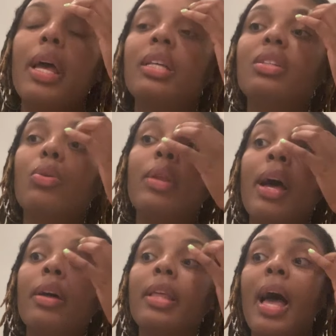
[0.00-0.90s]
And so
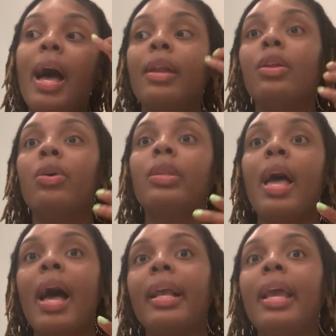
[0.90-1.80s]
now that I know that
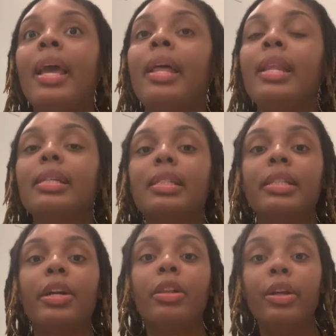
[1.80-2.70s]
I can't
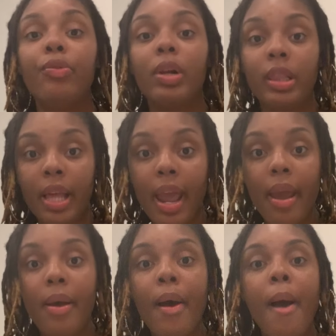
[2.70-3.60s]
necessarily
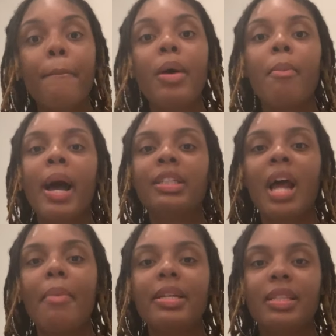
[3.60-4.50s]
relate, but my
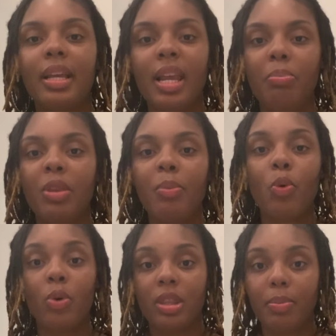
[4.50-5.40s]
job is to keep them
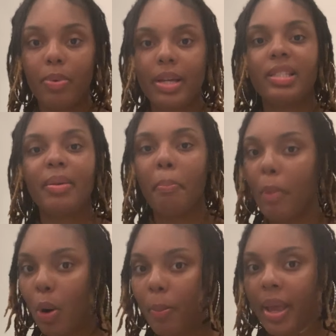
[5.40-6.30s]
on the present
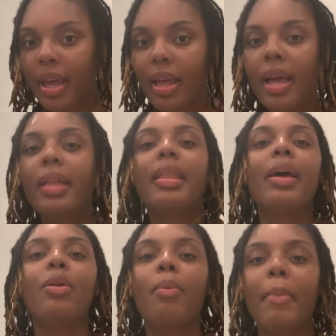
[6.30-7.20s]
moment, that
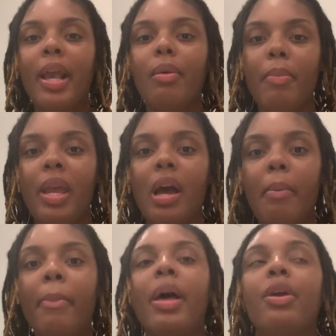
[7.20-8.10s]
it'll make me a
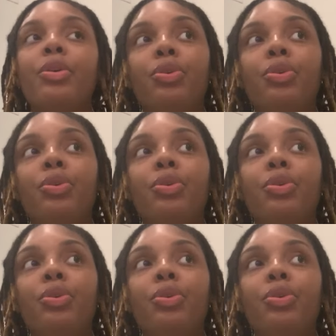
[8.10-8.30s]
better